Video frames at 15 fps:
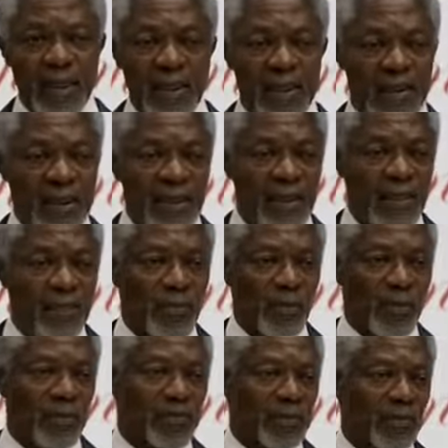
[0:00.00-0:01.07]
It
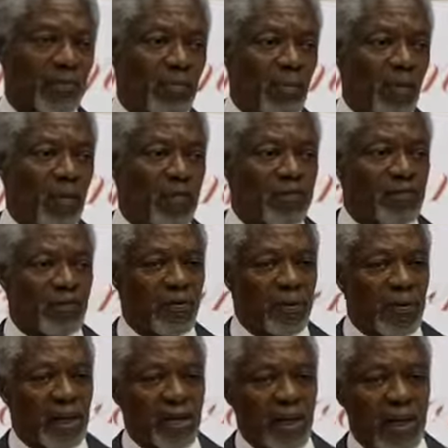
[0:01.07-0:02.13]
moves more
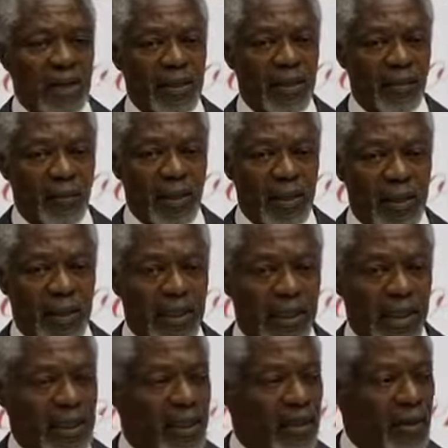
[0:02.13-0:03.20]
food around the world
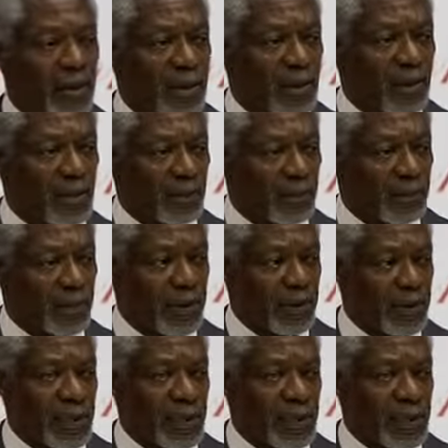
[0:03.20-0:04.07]
than any other group.